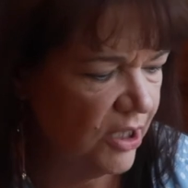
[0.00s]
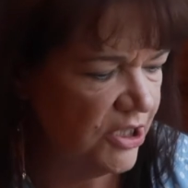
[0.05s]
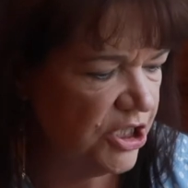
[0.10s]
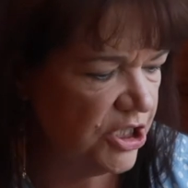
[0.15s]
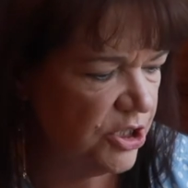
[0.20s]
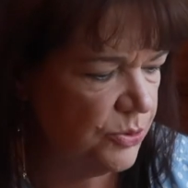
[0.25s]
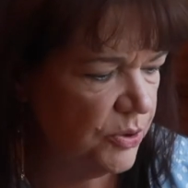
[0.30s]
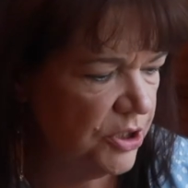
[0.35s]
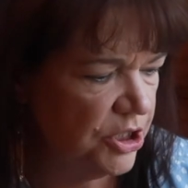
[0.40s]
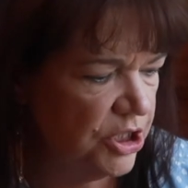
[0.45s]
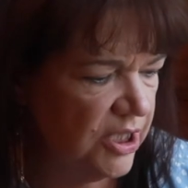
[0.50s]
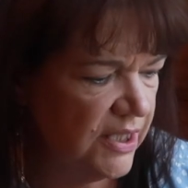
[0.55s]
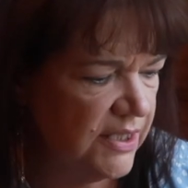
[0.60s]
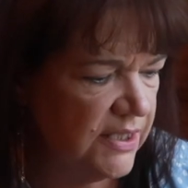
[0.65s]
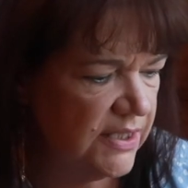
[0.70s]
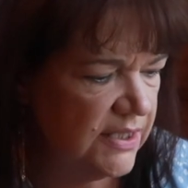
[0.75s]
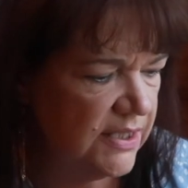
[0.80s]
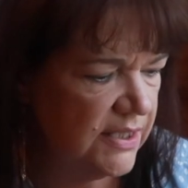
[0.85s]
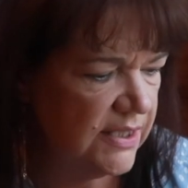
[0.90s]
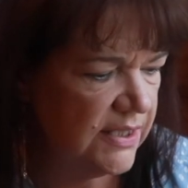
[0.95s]
I just wish they
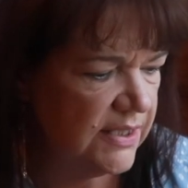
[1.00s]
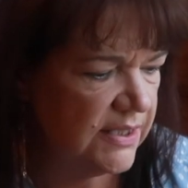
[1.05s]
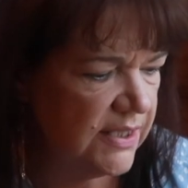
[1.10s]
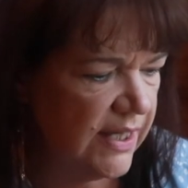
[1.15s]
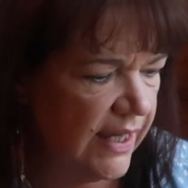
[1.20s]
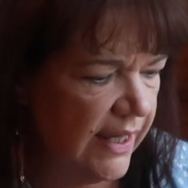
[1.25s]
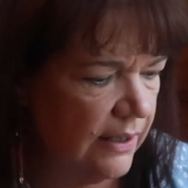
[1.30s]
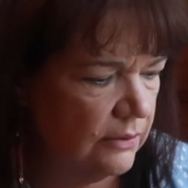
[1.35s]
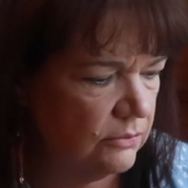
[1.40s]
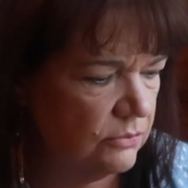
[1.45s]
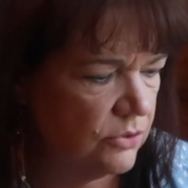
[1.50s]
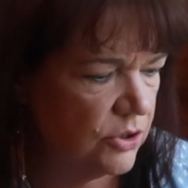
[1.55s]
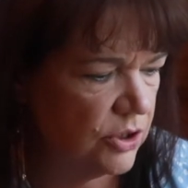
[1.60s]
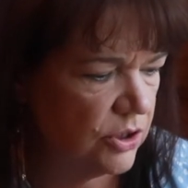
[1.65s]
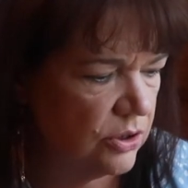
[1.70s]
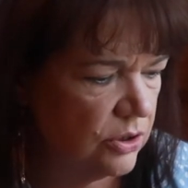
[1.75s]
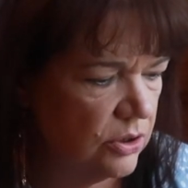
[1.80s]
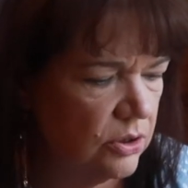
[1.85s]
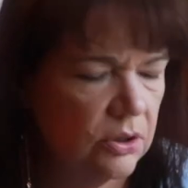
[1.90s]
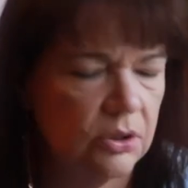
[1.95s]
did a discount
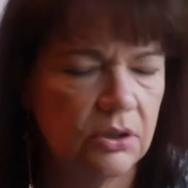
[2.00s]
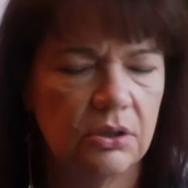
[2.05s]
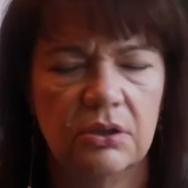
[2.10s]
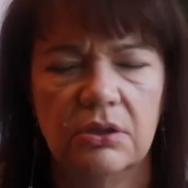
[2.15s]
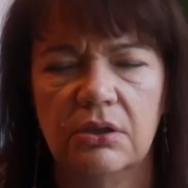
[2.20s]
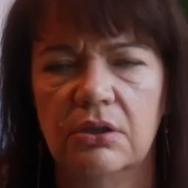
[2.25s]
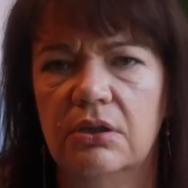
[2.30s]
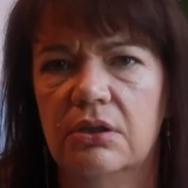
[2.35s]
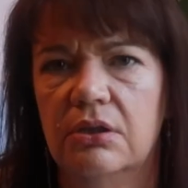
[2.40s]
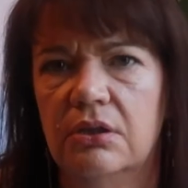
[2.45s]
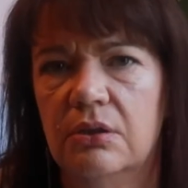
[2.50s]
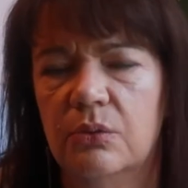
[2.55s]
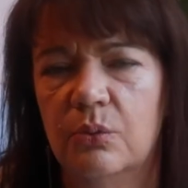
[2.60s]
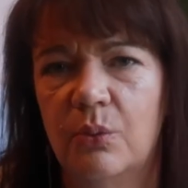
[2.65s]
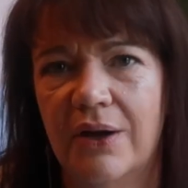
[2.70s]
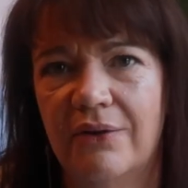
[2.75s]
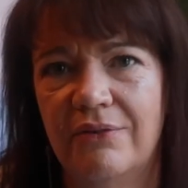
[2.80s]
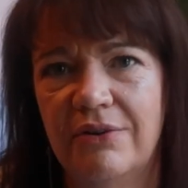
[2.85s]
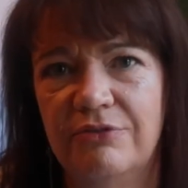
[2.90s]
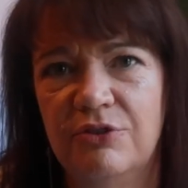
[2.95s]

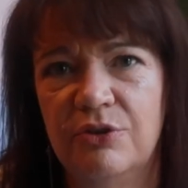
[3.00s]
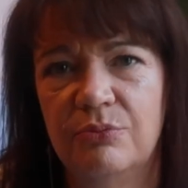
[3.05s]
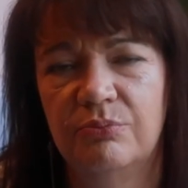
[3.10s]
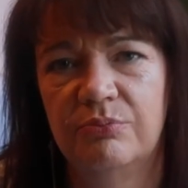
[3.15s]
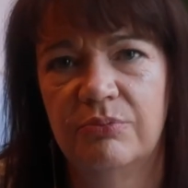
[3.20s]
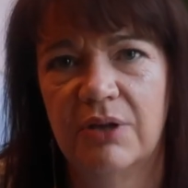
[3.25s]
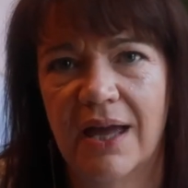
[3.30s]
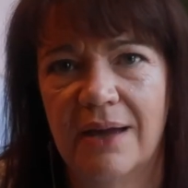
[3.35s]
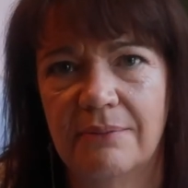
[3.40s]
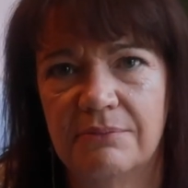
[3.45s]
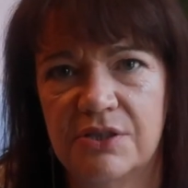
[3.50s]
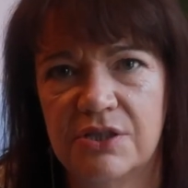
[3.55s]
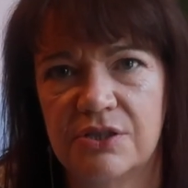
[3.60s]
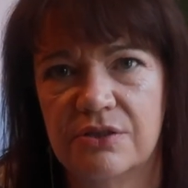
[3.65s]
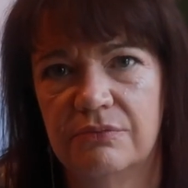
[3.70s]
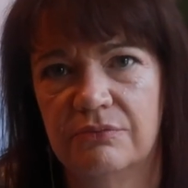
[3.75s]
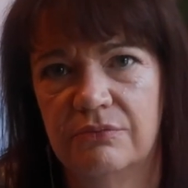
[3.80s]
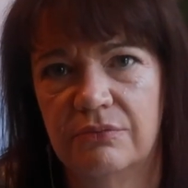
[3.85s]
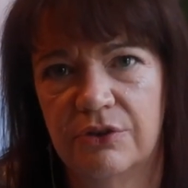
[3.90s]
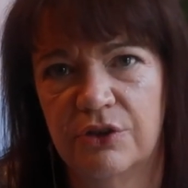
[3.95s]
where if you kept
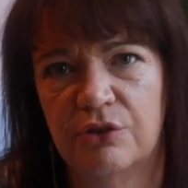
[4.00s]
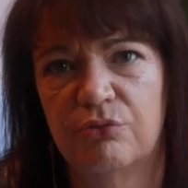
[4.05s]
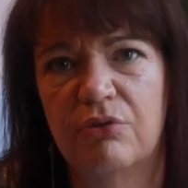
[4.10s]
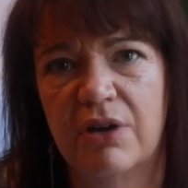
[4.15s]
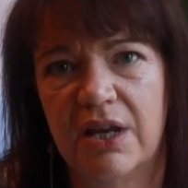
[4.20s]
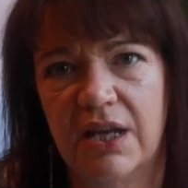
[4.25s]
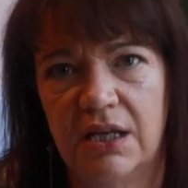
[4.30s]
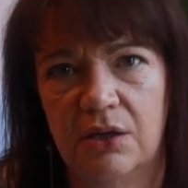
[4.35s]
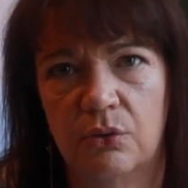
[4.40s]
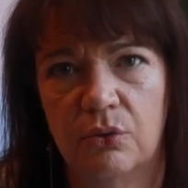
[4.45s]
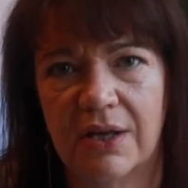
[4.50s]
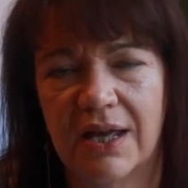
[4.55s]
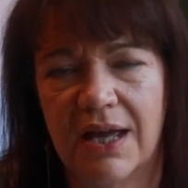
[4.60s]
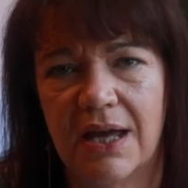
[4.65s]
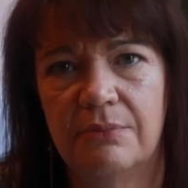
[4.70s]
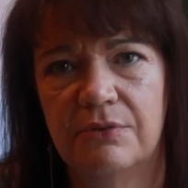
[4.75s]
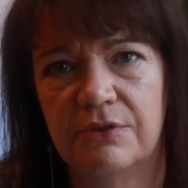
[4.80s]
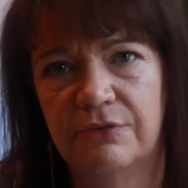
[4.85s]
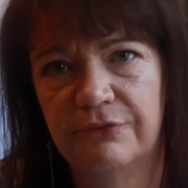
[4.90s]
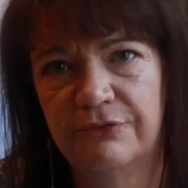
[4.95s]
three or
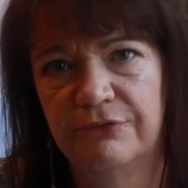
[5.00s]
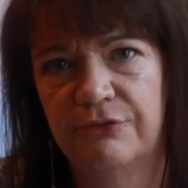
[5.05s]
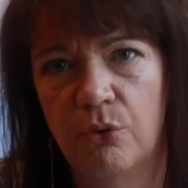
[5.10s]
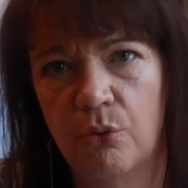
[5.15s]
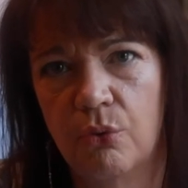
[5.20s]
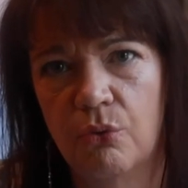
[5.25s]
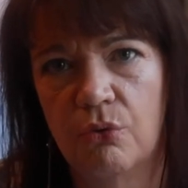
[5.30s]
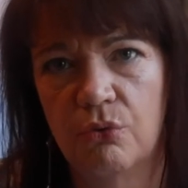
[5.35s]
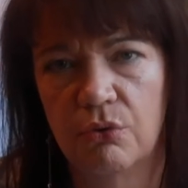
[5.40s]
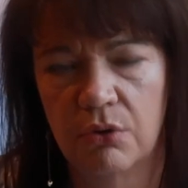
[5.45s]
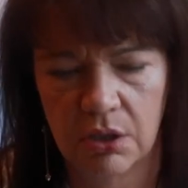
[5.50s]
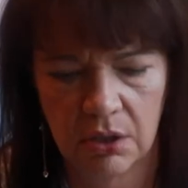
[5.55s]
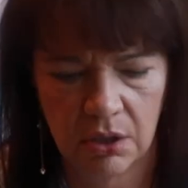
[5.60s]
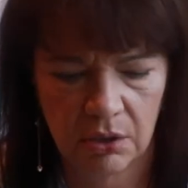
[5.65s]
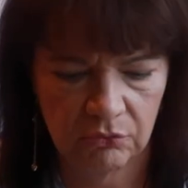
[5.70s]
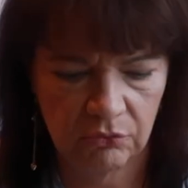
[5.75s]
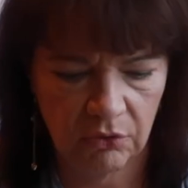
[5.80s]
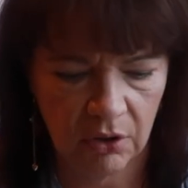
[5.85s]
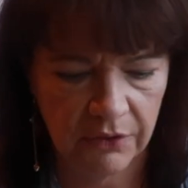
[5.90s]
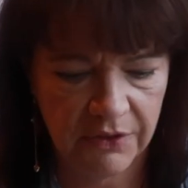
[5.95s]
kept four,
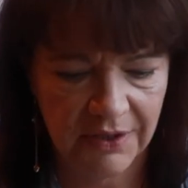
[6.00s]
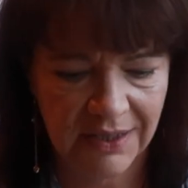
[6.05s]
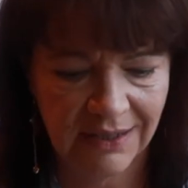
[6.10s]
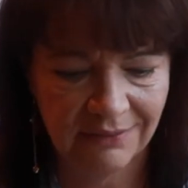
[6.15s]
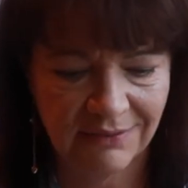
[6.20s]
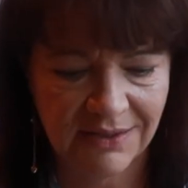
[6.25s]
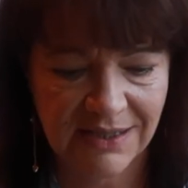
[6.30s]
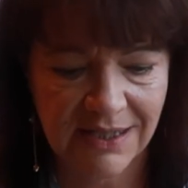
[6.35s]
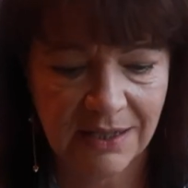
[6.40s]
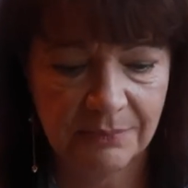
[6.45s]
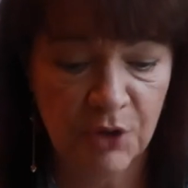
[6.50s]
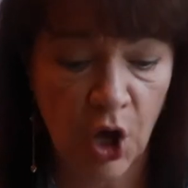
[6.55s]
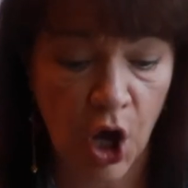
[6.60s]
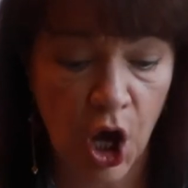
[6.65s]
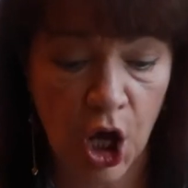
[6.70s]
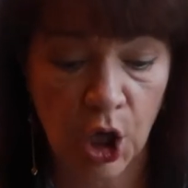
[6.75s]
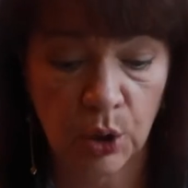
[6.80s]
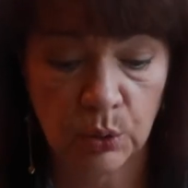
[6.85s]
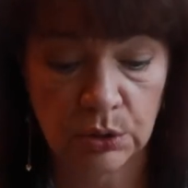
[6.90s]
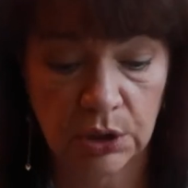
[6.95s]
rather than having to keep the
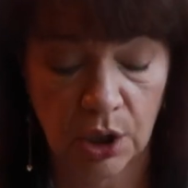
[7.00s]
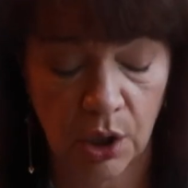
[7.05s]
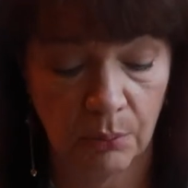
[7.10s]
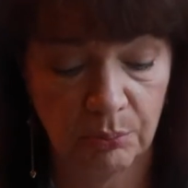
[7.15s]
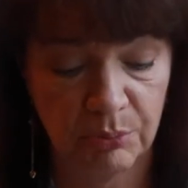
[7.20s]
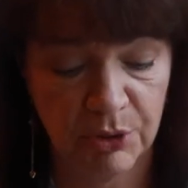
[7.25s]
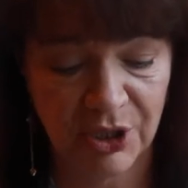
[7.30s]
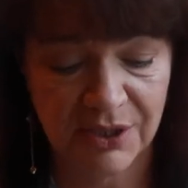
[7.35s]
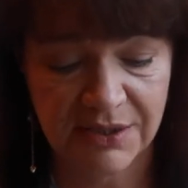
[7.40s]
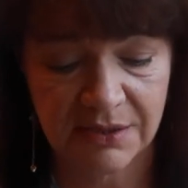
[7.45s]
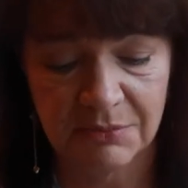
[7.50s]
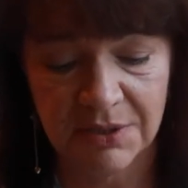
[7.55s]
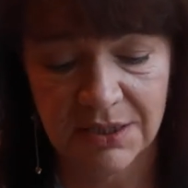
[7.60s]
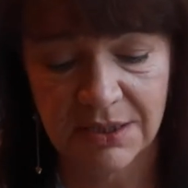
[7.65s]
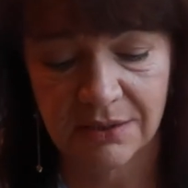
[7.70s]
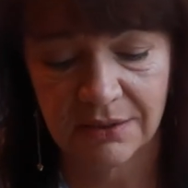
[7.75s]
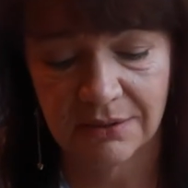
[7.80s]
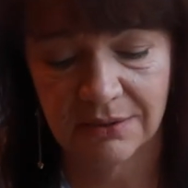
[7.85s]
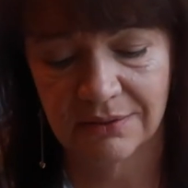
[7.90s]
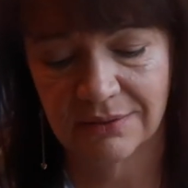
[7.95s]
whole lot because I
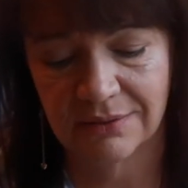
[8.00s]
mean,